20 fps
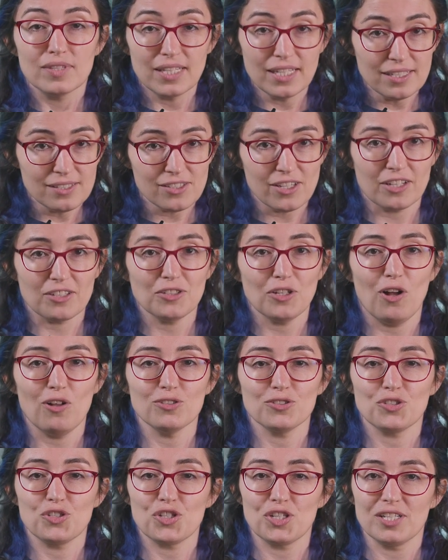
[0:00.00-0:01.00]
These
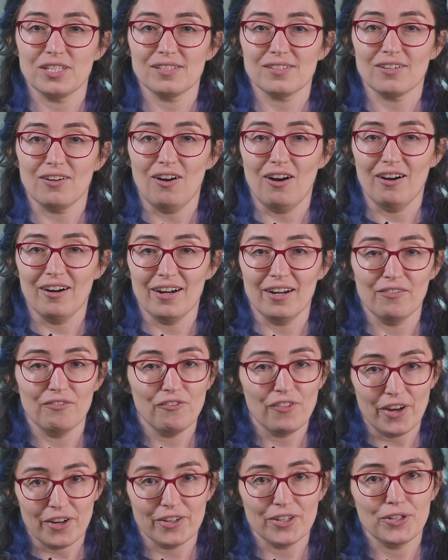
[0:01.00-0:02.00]
technologies are
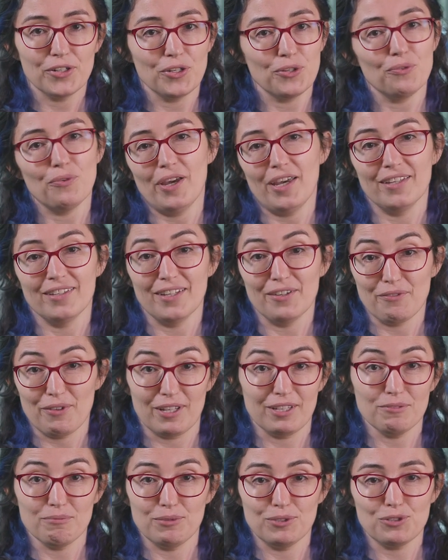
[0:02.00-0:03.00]
very new and
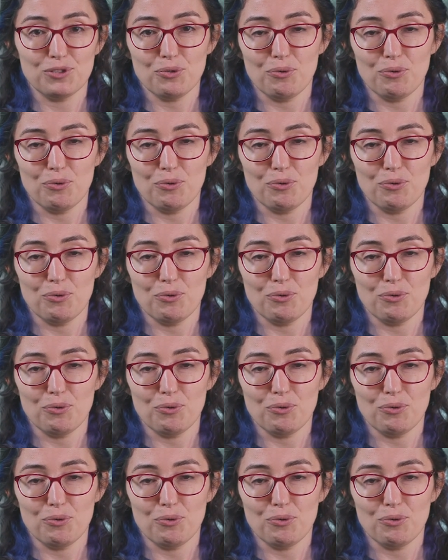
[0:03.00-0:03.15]
available